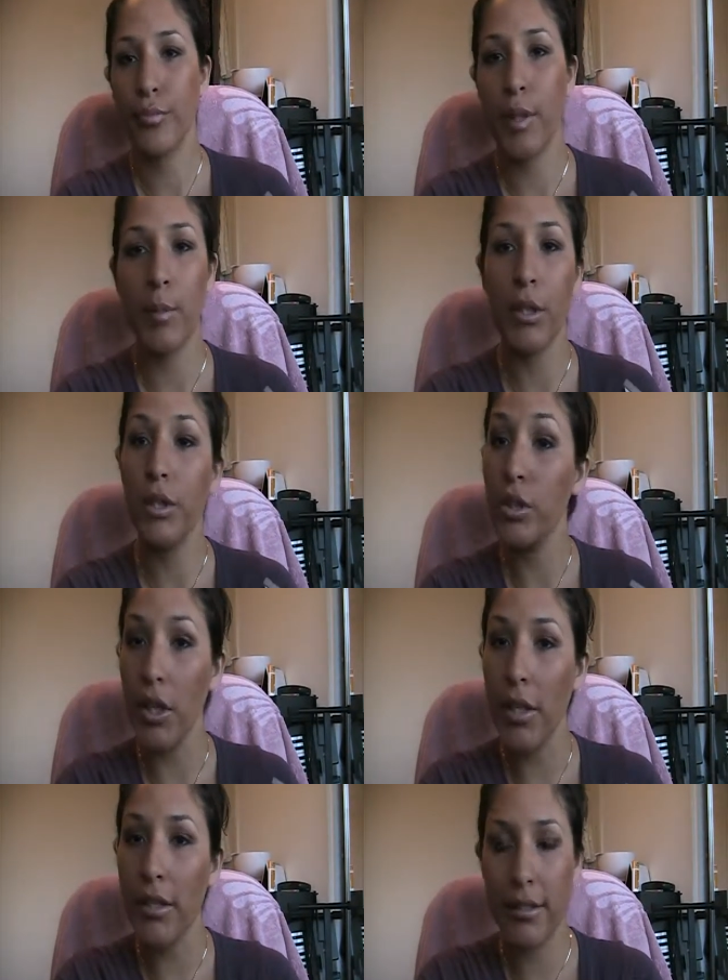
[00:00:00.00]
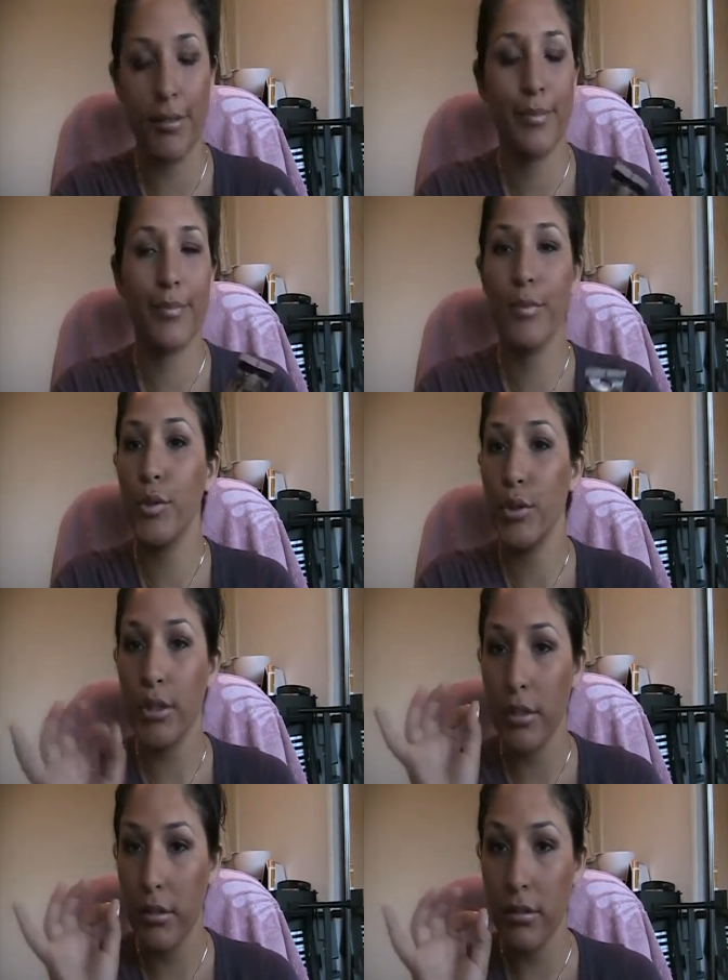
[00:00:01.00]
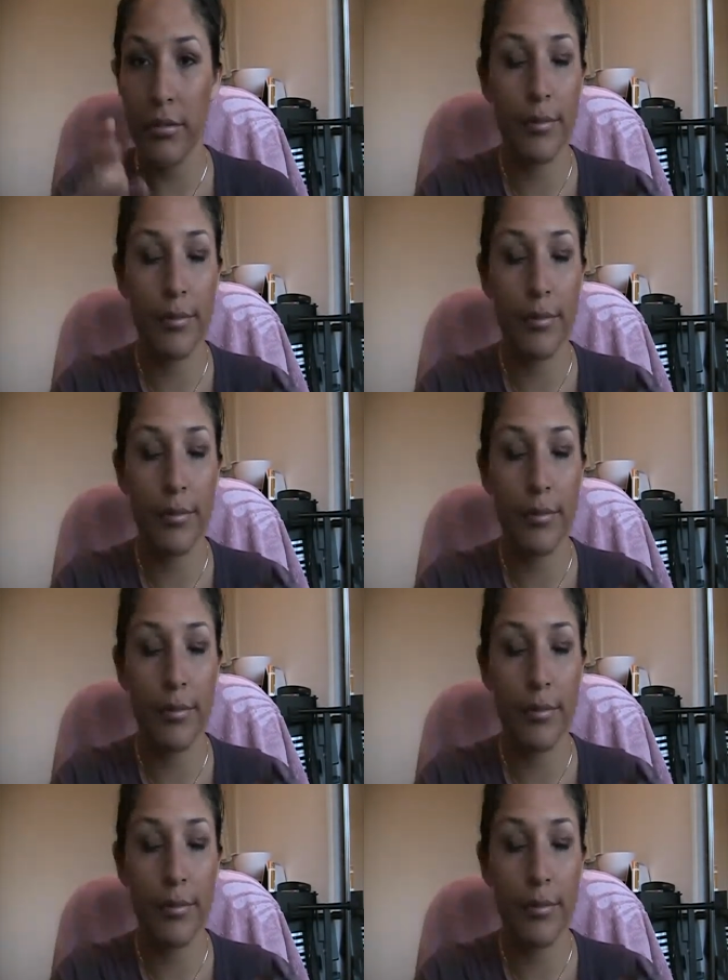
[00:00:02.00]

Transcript: I'm a little dark. Just a little.